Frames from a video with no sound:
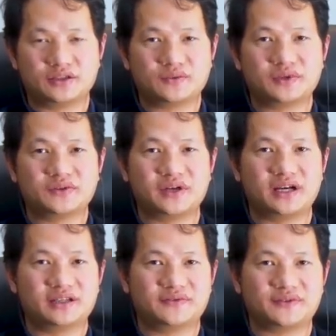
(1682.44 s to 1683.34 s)
I just want to
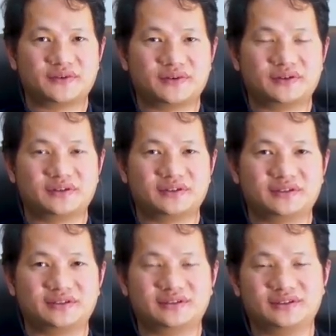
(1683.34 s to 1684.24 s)
add
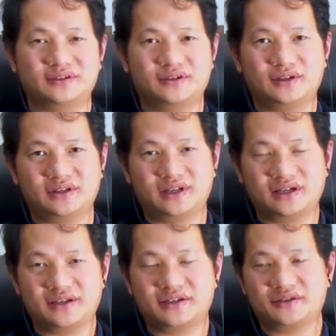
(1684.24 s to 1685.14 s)
for an
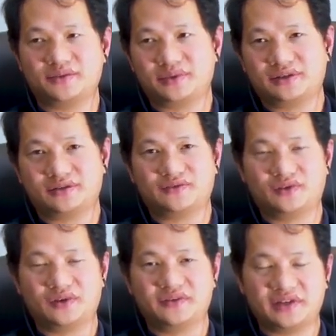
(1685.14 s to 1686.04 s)
idea about
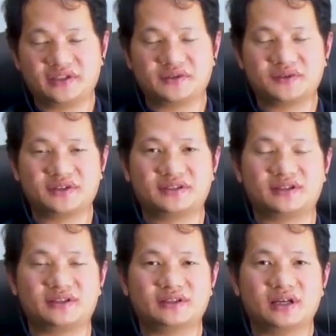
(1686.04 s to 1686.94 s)
for investors is
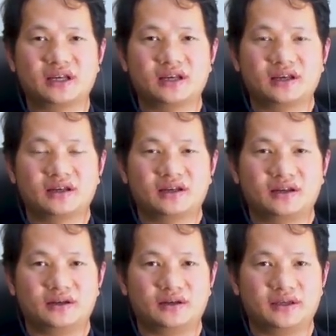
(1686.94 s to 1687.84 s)
that
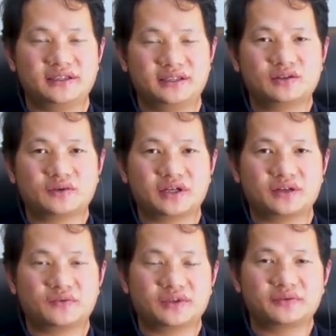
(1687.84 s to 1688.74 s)
Easy
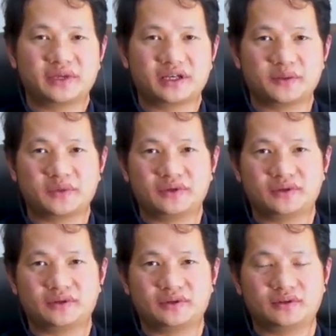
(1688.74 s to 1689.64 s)
token will become
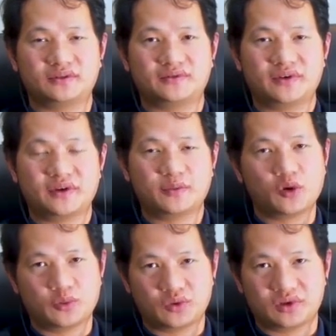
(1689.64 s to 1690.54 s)
a very
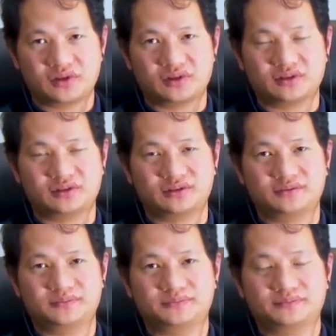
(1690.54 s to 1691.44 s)
popular